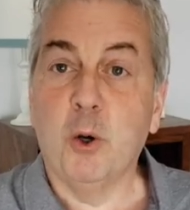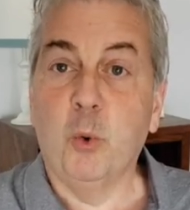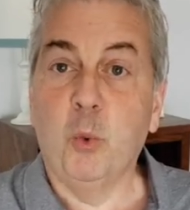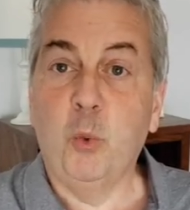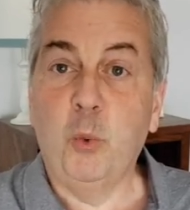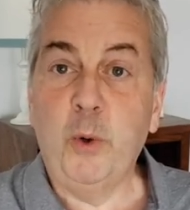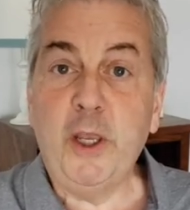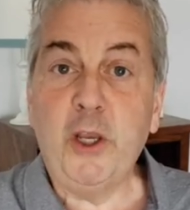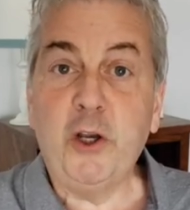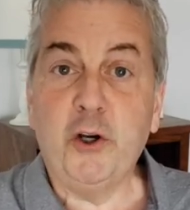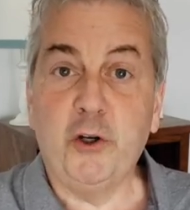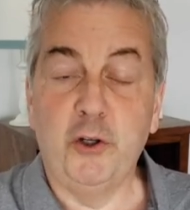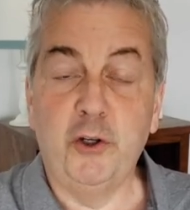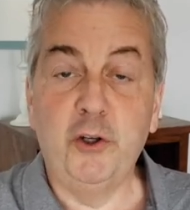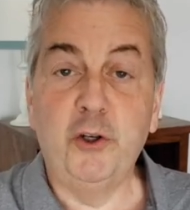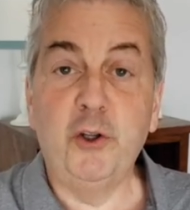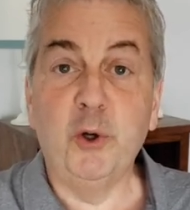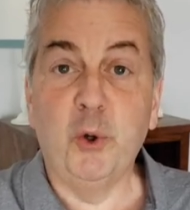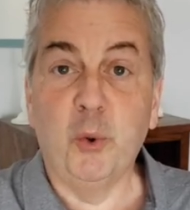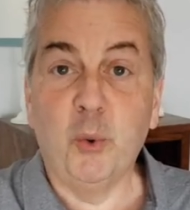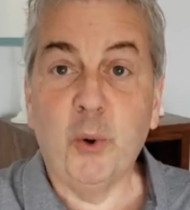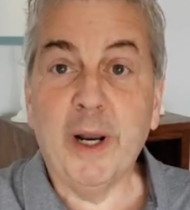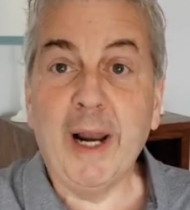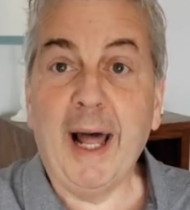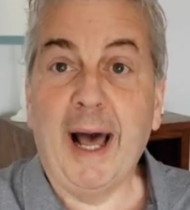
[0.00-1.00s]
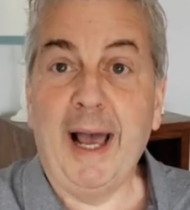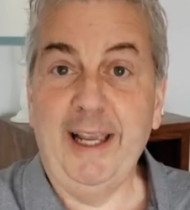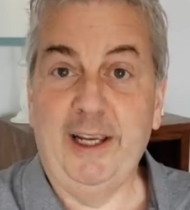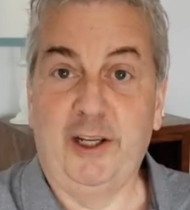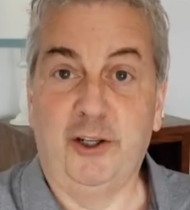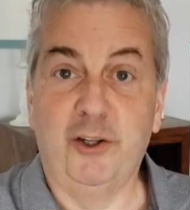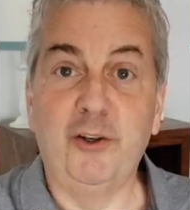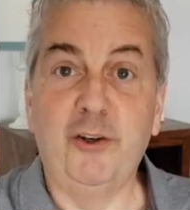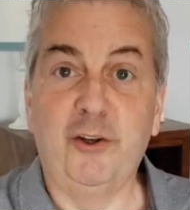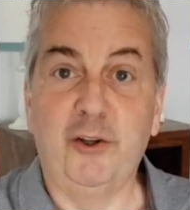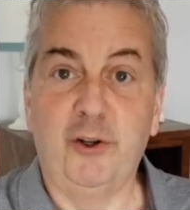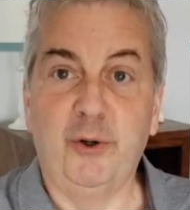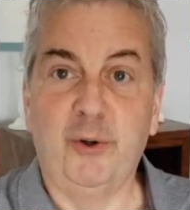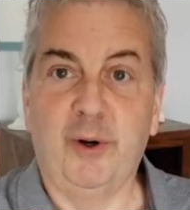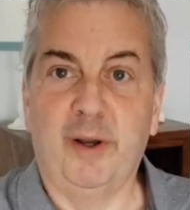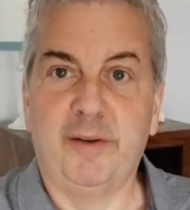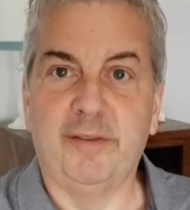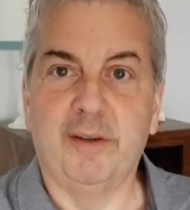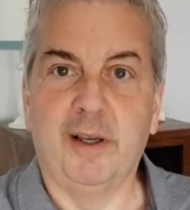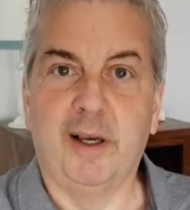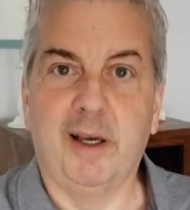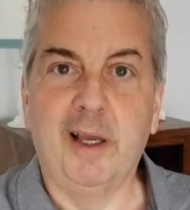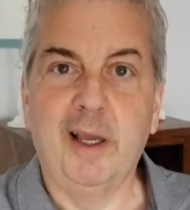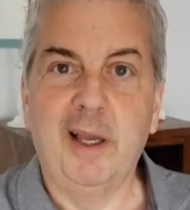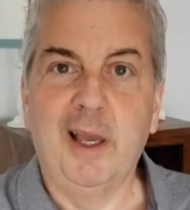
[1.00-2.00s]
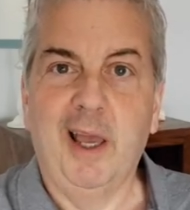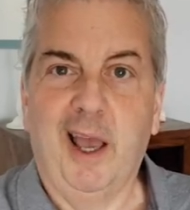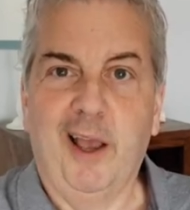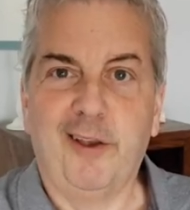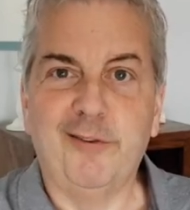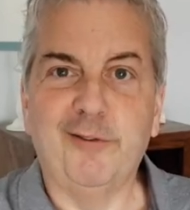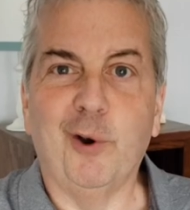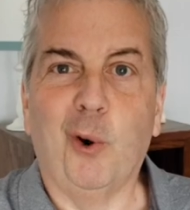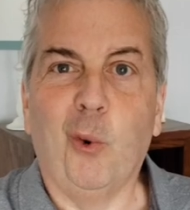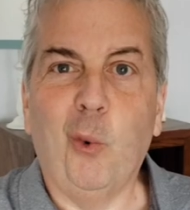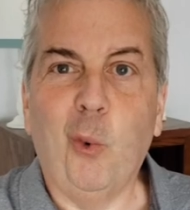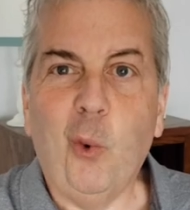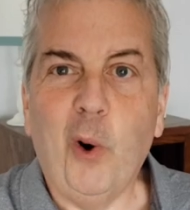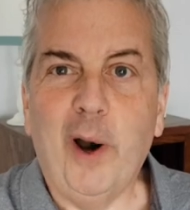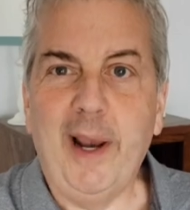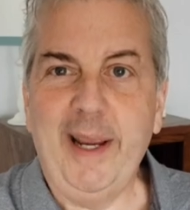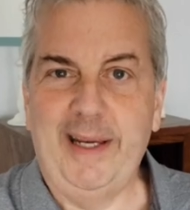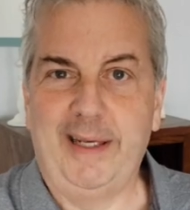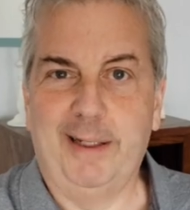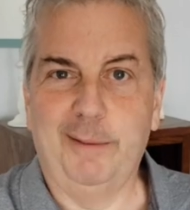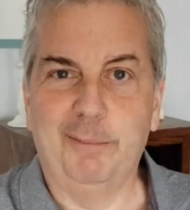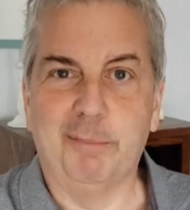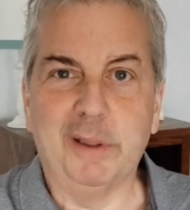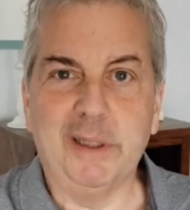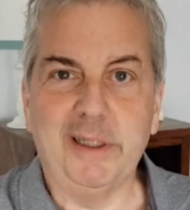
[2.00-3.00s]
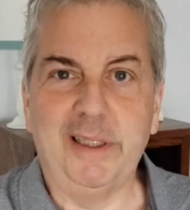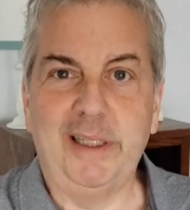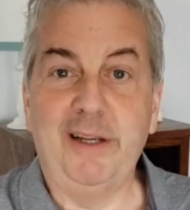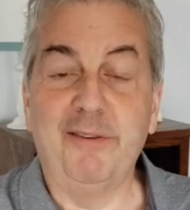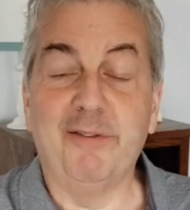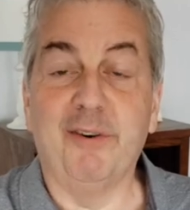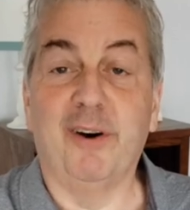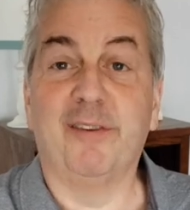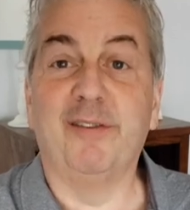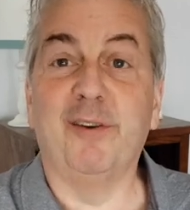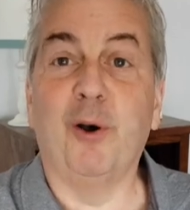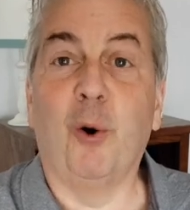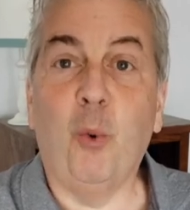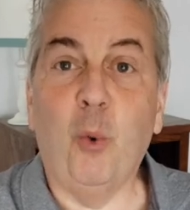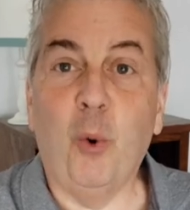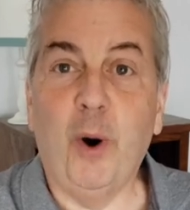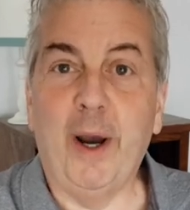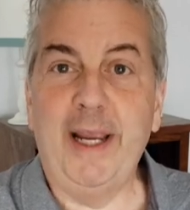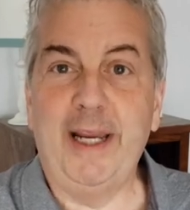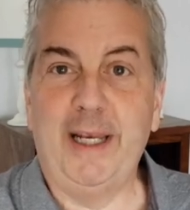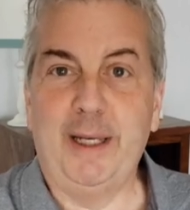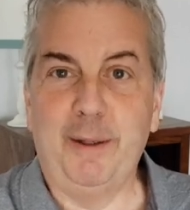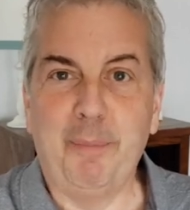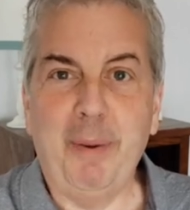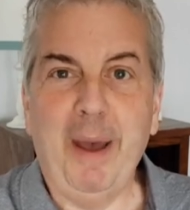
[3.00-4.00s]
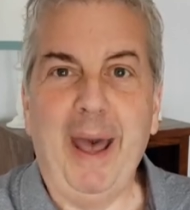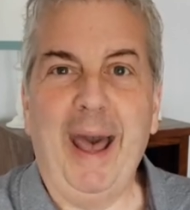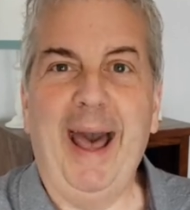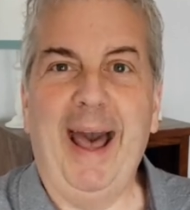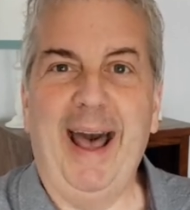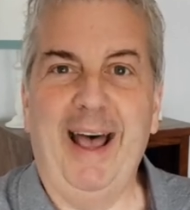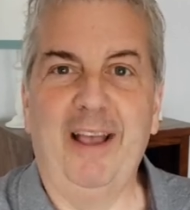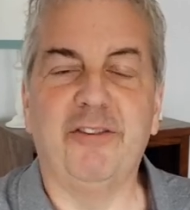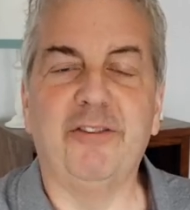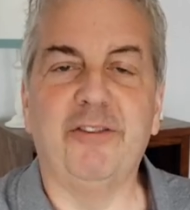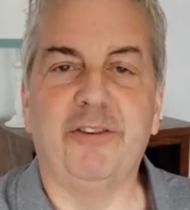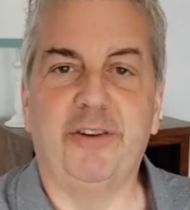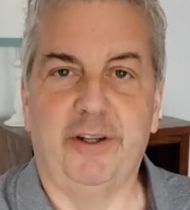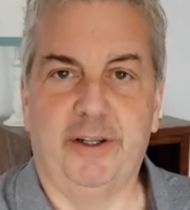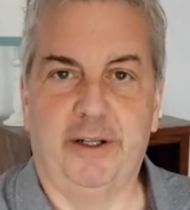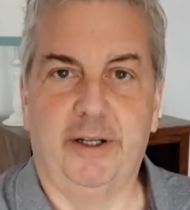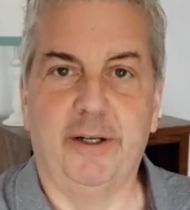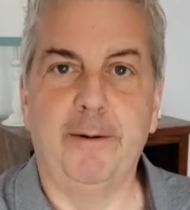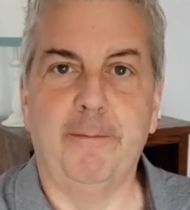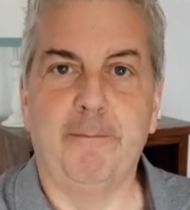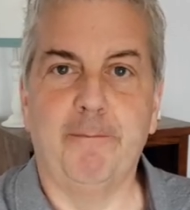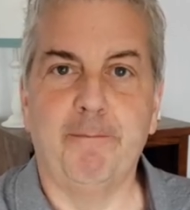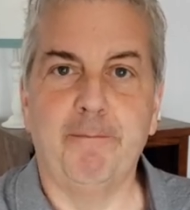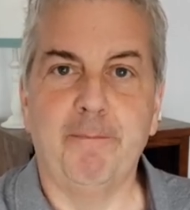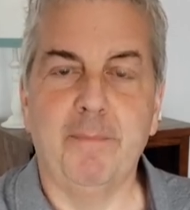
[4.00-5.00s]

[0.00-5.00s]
we could do, what I could do as a white believer, as a white pastor.